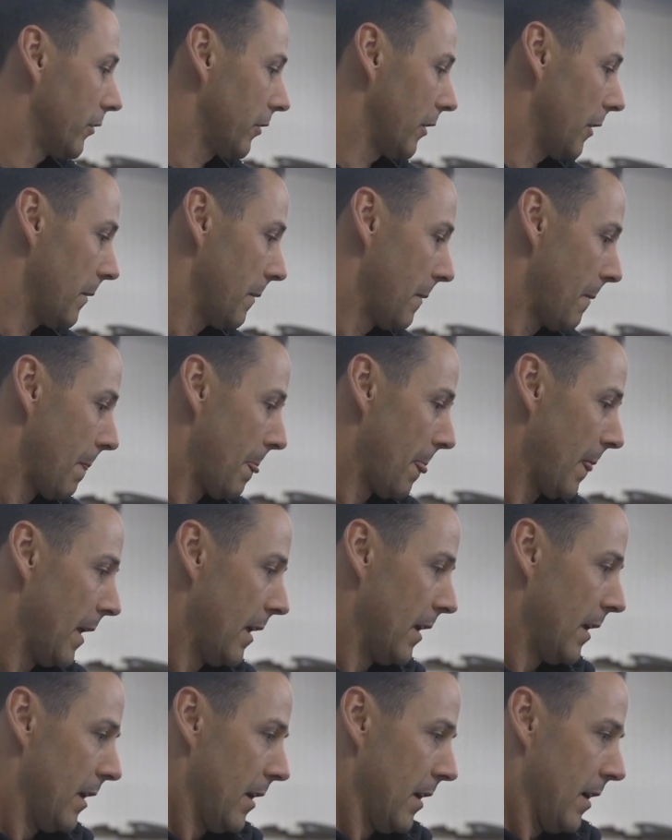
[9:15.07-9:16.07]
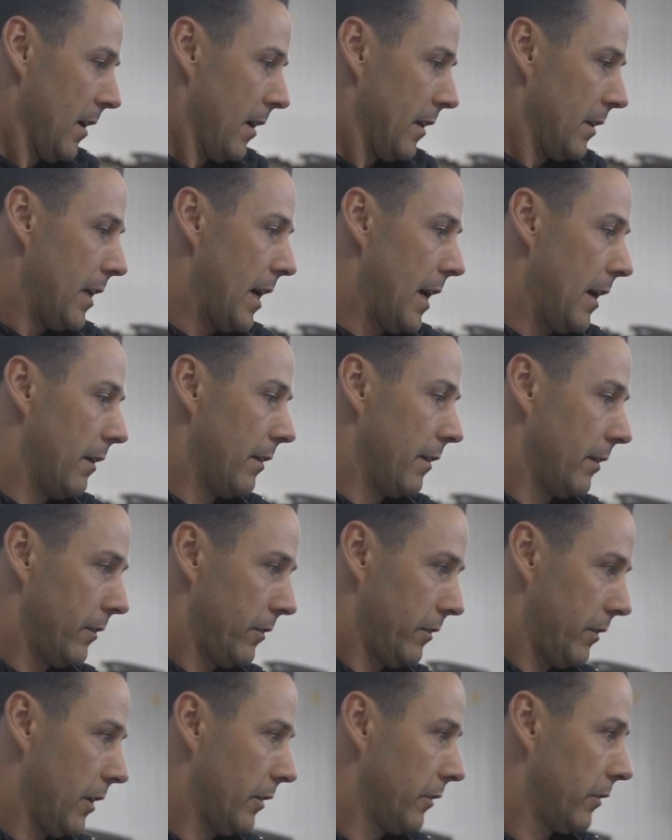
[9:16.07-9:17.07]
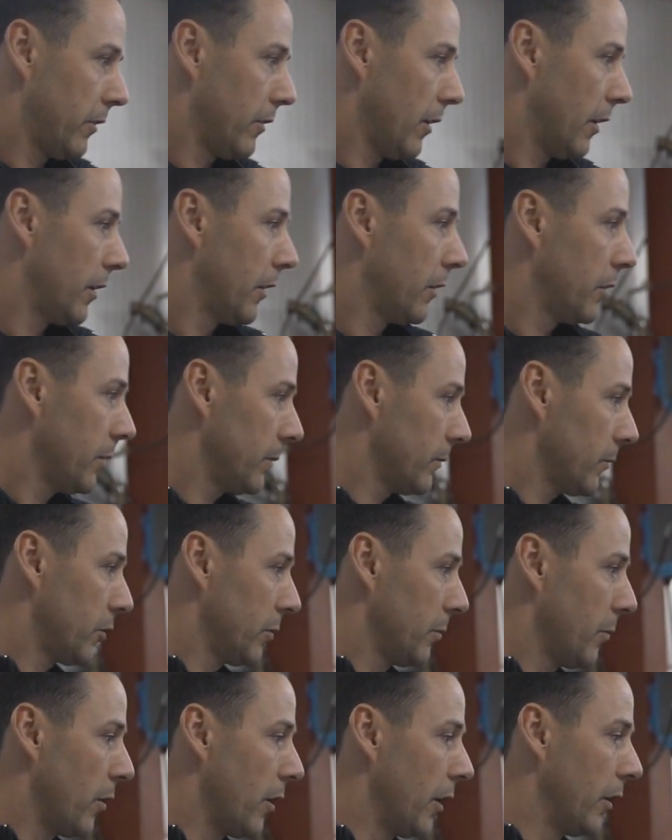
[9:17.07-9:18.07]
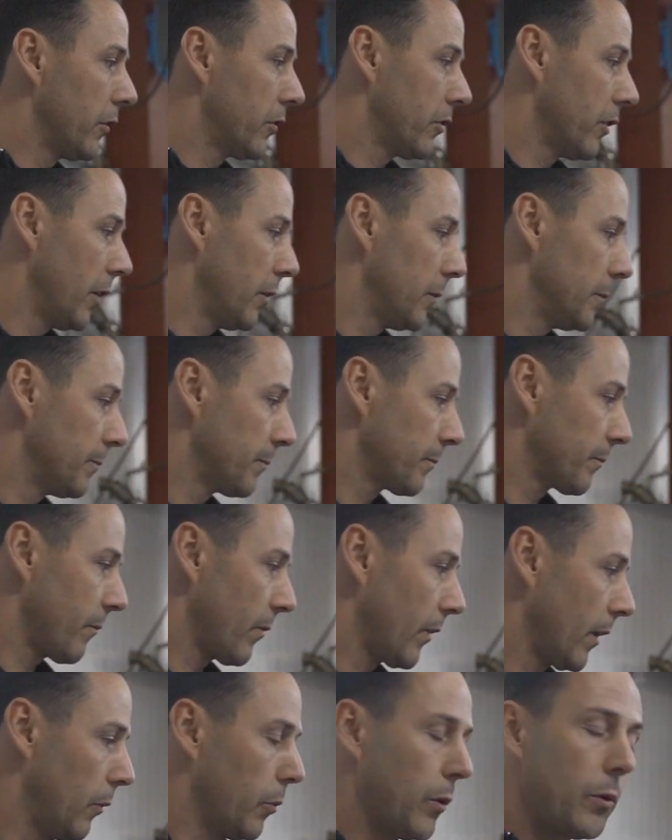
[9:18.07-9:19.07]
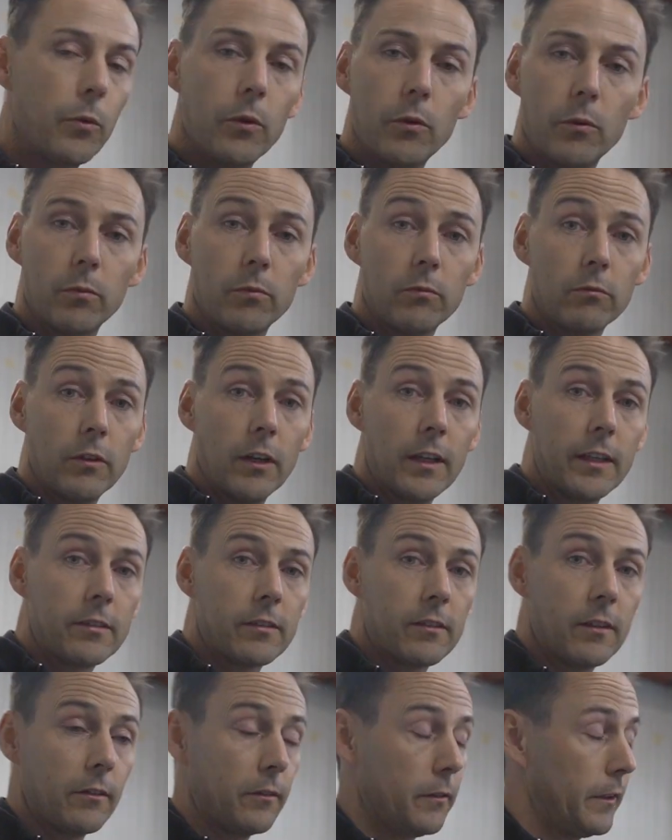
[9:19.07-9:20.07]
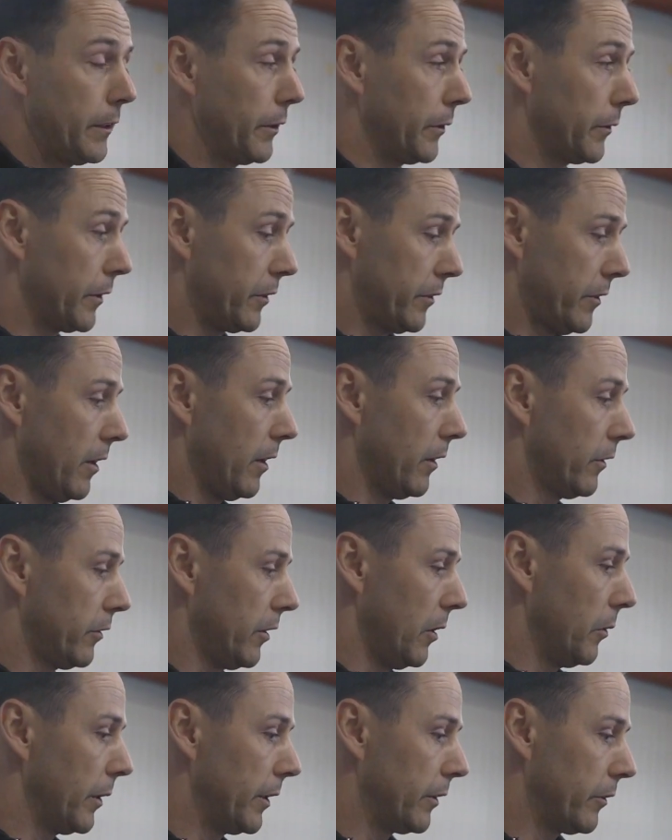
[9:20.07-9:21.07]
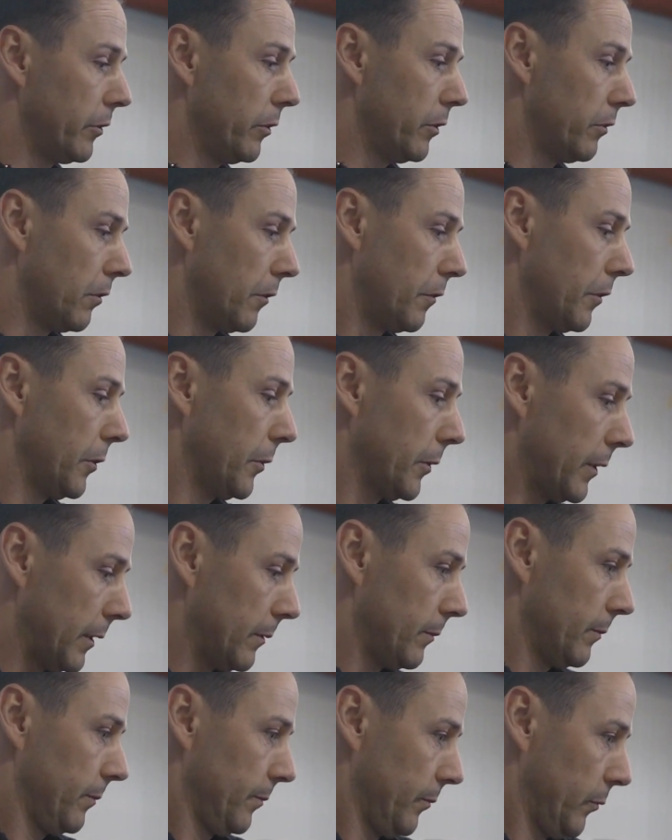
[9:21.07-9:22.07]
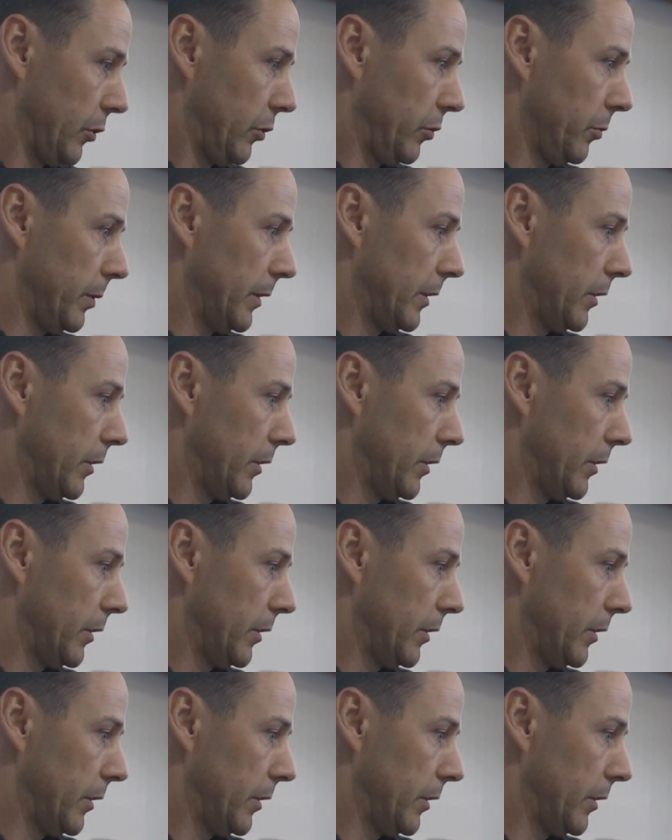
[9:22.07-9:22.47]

So yeah, this is going to the dyno tomorrow. So we will release another video on this car solely and do a review on it, which will be